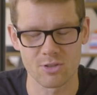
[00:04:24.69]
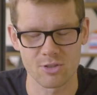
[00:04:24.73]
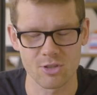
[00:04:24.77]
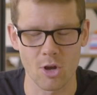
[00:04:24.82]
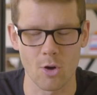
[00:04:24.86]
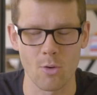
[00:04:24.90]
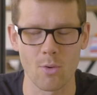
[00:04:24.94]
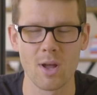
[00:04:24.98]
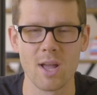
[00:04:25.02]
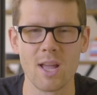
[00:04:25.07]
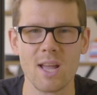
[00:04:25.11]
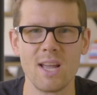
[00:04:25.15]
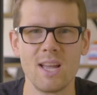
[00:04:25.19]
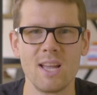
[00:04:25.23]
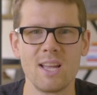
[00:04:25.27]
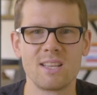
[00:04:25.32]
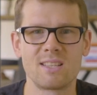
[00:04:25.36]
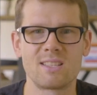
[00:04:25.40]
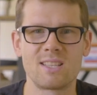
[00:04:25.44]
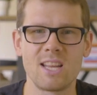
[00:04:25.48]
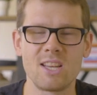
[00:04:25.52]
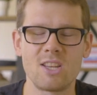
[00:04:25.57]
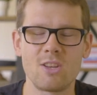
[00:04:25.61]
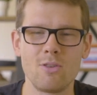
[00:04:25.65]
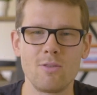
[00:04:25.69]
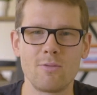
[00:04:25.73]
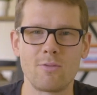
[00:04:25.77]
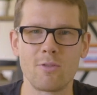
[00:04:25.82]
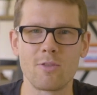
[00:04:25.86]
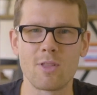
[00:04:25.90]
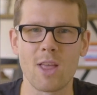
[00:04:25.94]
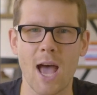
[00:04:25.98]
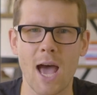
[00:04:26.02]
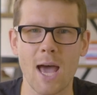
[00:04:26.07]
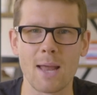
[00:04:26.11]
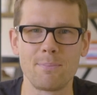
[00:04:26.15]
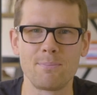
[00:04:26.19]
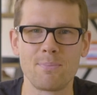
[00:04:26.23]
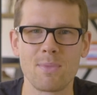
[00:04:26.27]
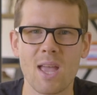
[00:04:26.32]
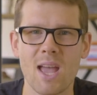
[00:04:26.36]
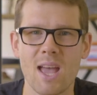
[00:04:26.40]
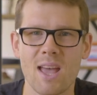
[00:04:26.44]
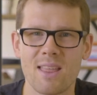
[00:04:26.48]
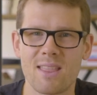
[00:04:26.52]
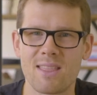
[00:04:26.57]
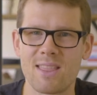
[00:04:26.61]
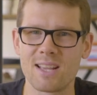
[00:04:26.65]
So stay tuned for that.
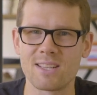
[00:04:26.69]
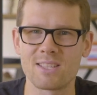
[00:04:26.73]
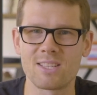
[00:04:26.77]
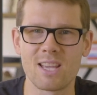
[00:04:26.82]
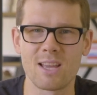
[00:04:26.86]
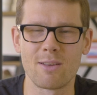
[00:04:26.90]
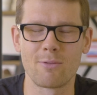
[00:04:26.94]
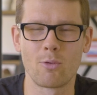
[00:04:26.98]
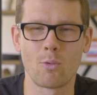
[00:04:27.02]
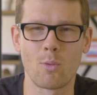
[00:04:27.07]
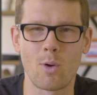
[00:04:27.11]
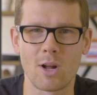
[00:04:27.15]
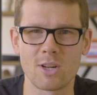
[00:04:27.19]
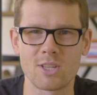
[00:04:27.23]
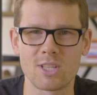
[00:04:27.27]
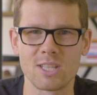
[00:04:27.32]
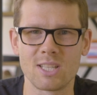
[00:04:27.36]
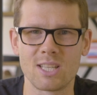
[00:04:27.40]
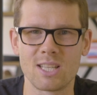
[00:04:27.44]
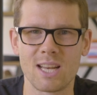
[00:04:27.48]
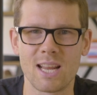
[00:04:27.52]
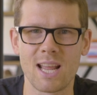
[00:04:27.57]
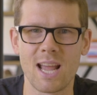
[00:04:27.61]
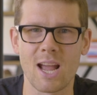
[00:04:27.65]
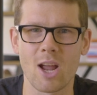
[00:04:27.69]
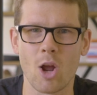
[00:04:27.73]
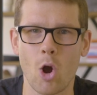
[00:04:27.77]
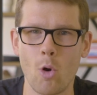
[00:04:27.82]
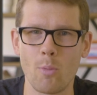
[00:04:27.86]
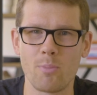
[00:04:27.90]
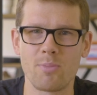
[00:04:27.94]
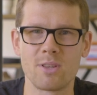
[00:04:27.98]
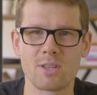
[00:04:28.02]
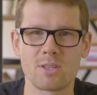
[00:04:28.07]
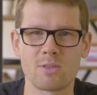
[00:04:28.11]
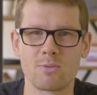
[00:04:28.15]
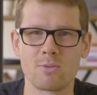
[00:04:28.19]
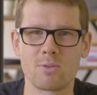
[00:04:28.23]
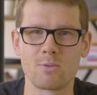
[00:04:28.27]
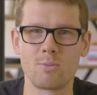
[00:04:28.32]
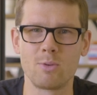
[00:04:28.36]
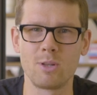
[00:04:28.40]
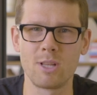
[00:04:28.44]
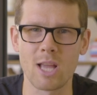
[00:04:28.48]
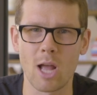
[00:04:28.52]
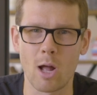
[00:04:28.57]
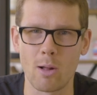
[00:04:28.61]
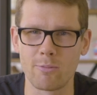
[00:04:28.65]
Thanks again for watching today. I hope this was
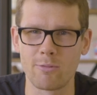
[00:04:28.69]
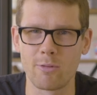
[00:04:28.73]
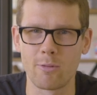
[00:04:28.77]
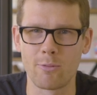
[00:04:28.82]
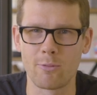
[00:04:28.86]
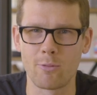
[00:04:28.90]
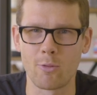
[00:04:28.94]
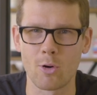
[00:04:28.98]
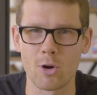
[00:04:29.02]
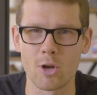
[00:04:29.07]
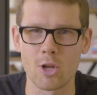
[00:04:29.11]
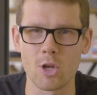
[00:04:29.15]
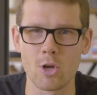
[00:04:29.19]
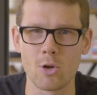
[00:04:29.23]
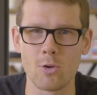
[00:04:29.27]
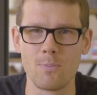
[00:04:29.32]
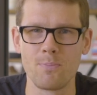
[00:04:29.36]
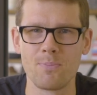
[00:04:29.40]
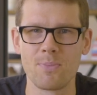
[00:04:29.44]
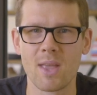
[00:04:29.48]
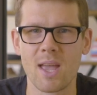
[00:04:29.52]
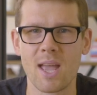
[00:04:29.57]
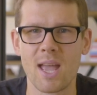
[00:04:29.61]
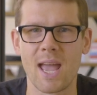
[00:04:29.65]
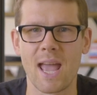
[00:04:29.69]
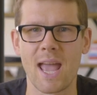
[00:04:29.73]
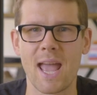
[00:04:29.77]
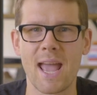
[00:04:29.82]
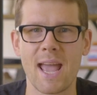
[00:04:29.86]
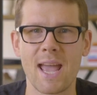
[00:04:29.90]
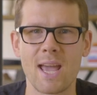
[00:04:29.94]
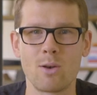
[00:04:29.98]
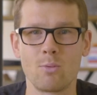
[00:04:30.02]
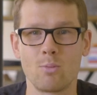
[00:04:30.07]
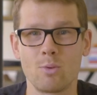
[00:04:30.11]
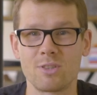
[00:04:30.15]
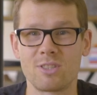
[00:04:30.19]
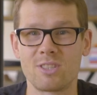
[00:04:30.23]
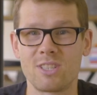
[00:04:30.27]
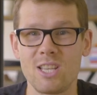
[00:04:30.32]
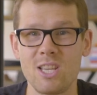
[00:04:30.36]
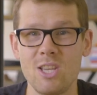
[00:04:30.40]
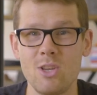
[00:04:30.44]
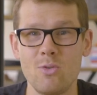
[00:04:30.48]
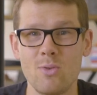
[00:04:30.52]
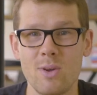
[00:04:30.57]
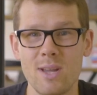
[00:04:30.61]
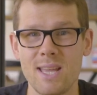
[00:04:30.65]
really helpful for you, and we'll see
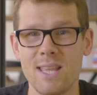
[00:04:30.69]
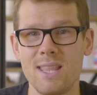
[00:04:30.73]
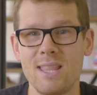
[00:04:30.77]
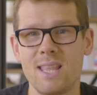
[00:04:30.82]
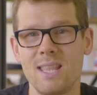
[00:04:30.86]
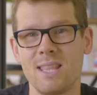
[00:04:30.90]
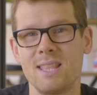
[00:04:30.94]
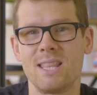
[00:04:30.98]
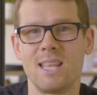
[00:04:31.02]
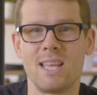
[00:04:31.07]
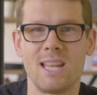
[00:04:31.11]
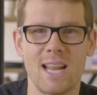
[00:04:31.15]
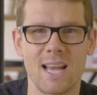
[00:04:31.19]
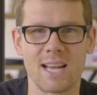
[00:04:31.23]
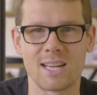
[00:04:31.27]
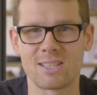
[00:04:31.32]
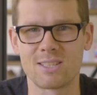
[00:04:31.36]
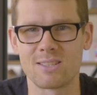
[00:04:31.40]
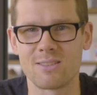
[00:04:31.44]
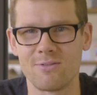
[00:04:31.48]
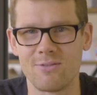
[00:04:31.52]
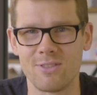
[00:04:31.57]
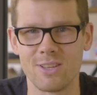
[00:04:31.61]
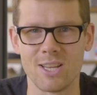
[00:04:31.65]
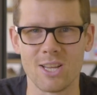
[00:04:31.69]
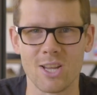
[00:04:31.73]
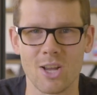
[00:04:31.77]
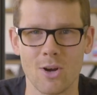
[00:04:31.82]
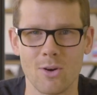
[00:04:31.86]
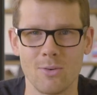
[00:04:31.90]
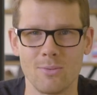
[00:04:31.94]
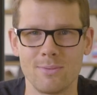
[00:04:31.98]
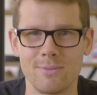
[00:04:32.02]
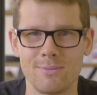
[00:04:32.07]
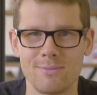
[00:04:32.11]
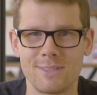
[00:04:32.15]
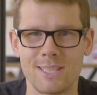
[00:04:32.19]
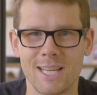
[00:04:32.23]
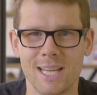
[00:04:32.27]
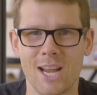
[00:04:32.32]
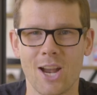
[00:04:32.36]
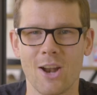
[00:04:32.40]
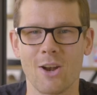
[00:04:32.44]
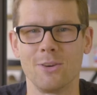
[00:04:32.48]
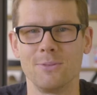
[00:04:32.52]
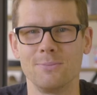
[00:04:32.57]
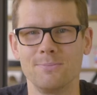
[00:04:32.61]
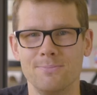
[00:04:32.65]
you in the next video. Take
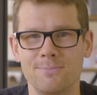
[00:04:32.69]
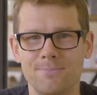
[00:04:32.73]
care.